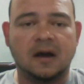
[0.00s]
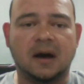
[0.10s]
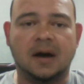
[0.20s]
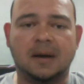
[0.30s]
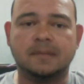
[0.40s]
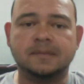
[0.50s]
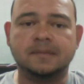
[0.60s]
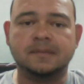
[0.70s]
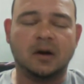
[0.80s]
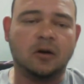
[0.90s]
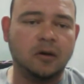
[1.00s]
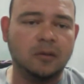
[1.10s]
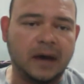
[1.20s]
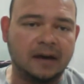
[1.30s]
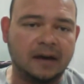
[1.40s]
Now
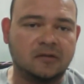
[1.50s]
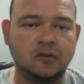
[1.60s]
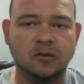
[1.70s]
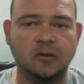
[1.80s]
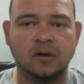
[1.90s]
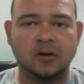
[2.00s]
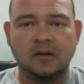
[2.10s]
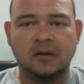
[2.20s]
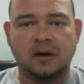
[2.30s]
going back to